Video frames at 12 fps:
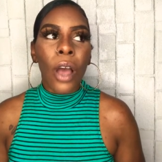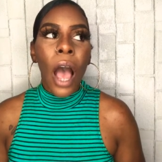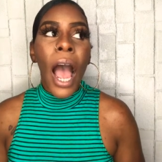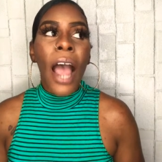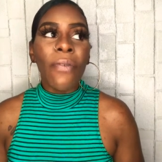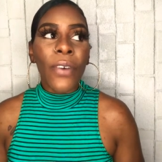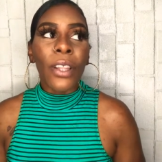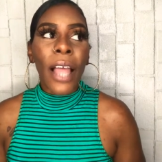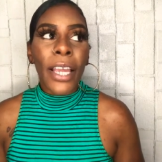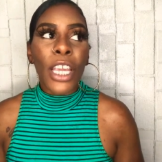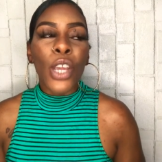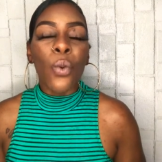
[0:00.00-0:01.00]
I feel
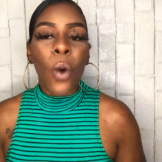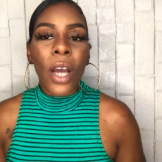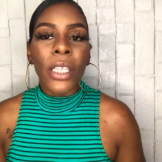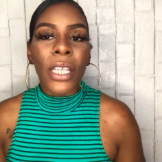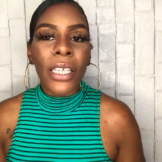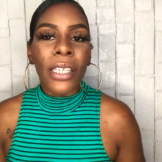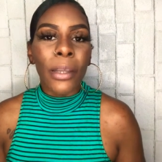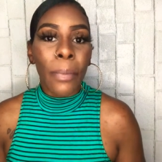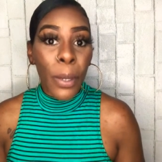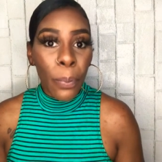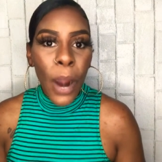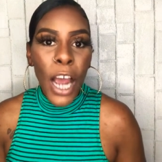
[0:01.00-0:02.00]
like he wants us to
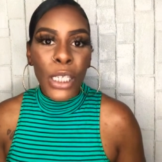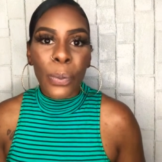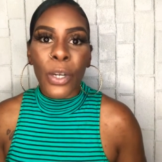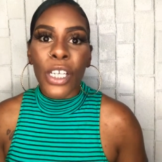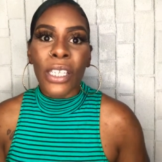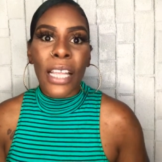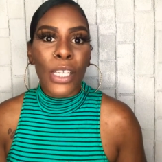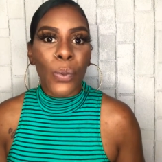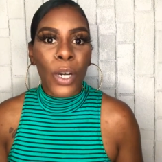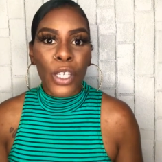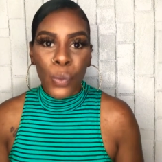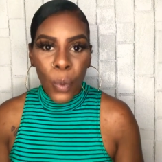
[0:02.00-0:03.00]
be prosperous. That's
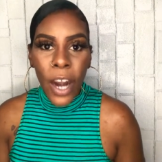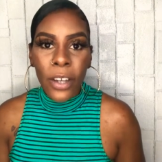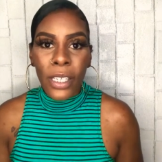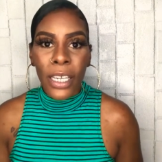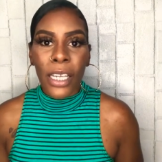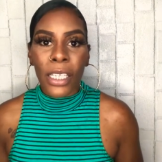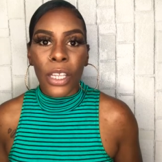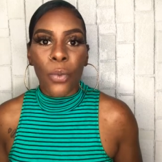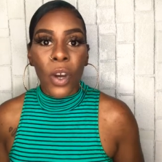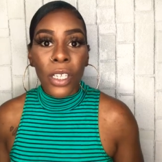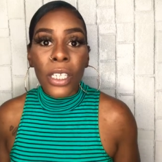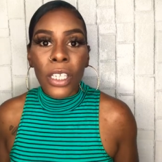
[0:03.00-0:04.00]
what his word says. He
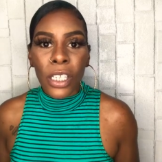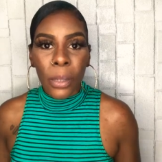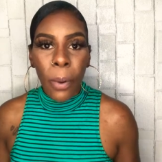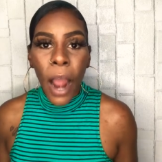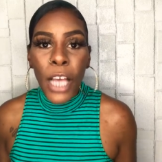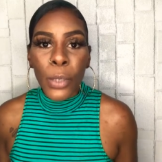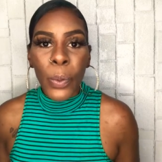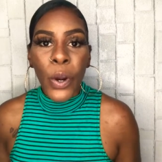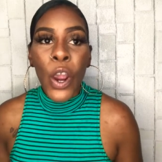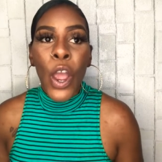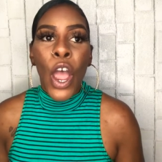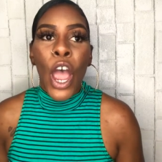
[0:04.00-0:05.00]
wants us to prosper.
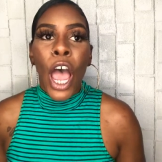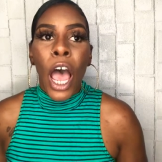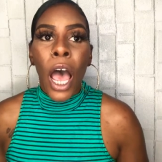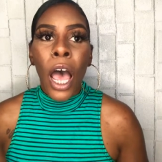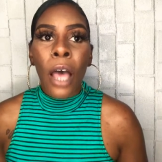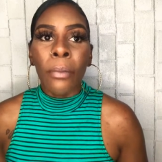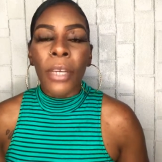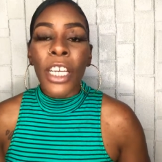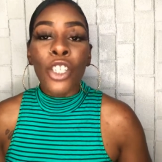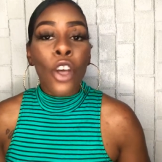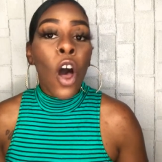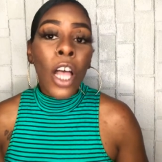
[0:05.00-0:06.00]
Um,
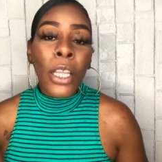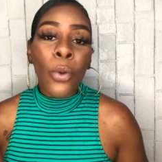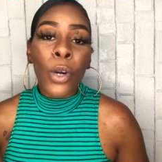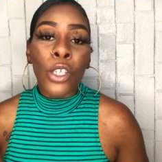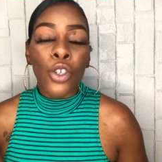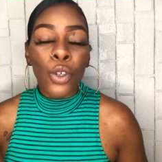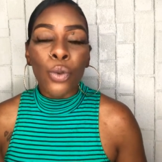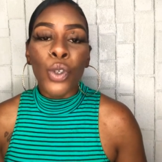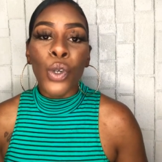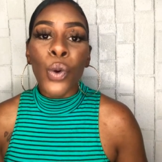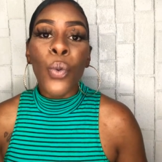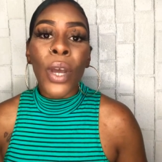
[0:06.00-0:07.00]
it's all in what you
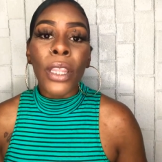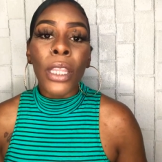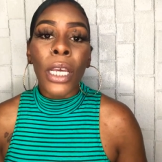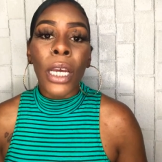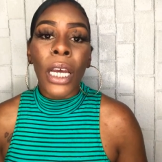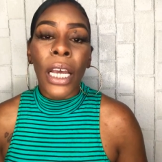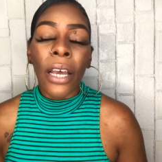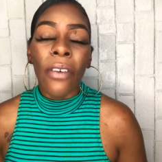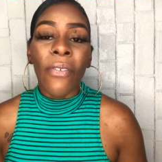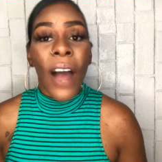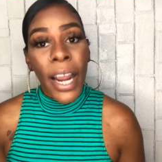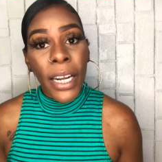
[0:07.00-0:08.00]
do with the
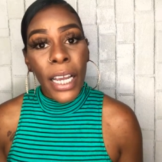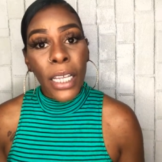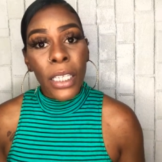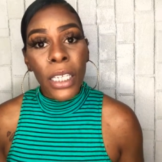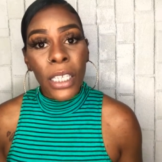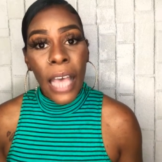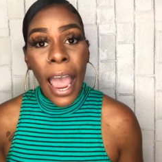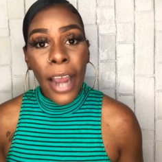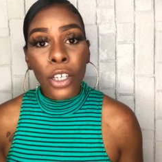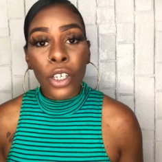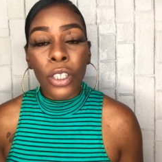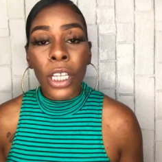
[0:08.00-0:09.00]
finances,
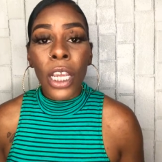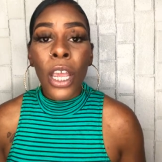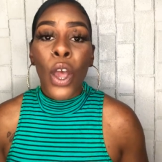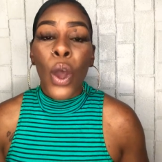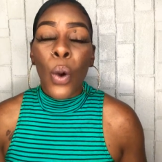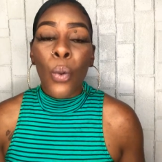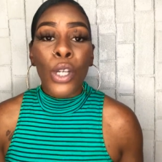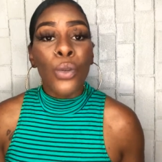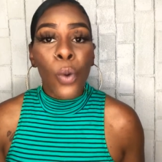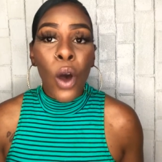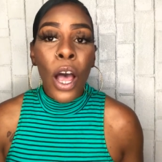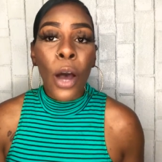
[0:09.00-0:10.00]
actually, which
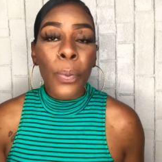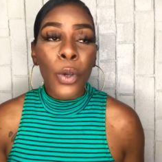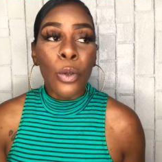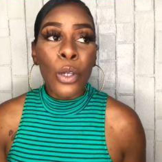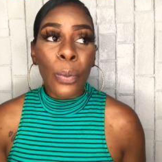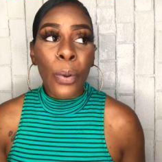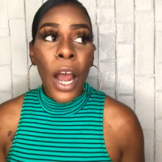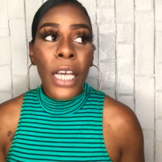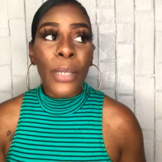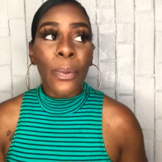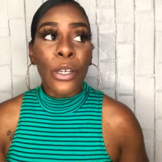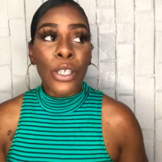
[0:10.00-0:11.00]
will help you to
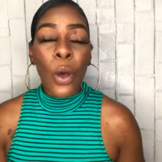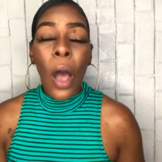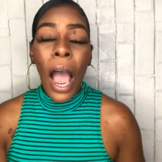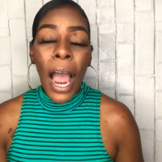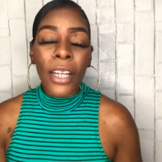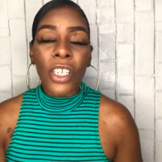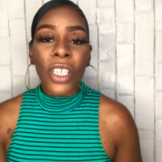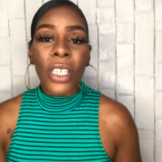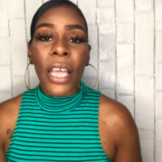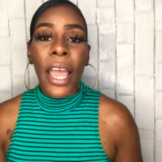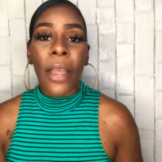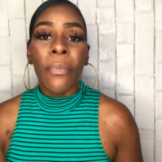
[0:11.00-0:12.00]
prosper. So I just
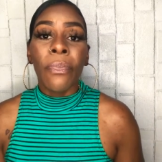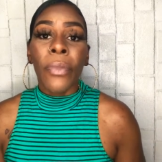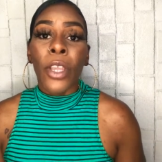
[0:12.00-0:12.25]
say,